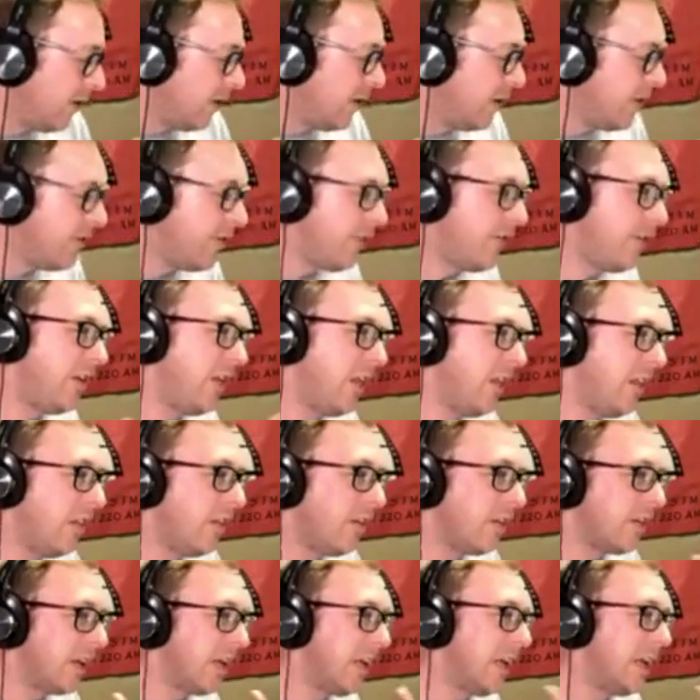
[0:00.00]

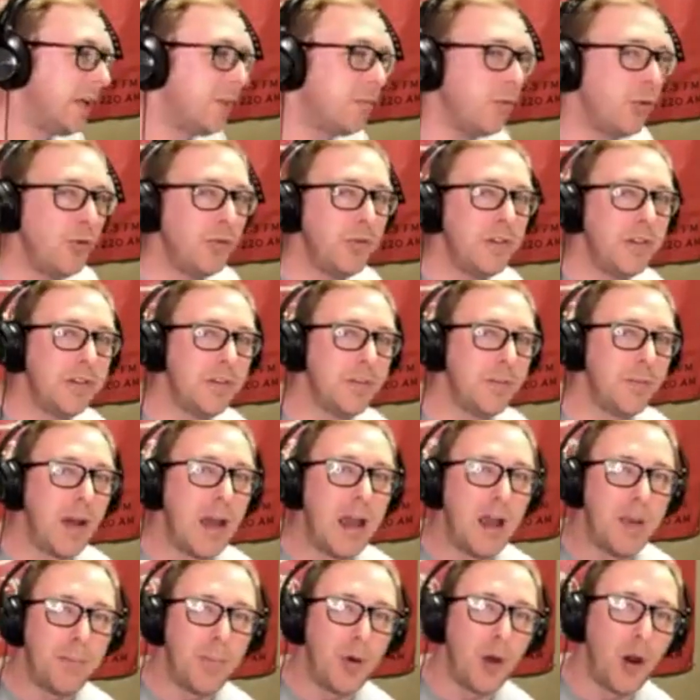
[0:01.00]
still getting moved into
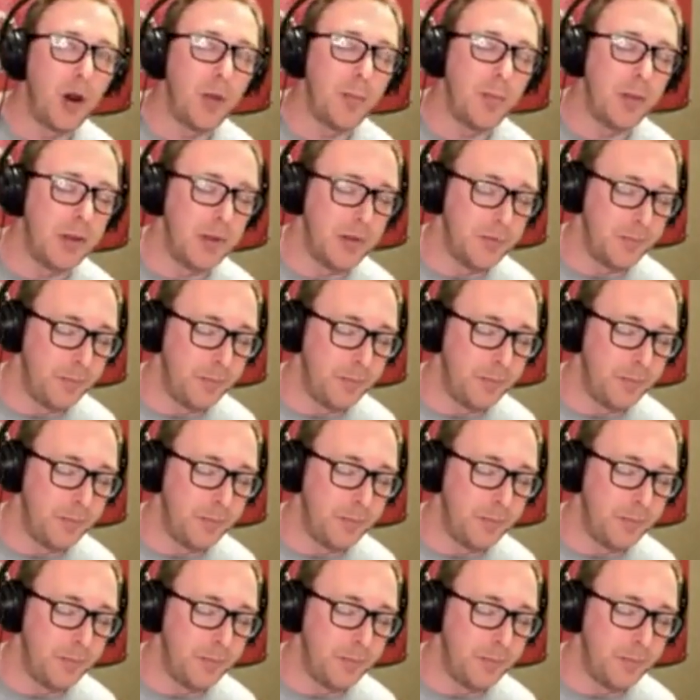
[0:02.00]
my apartment.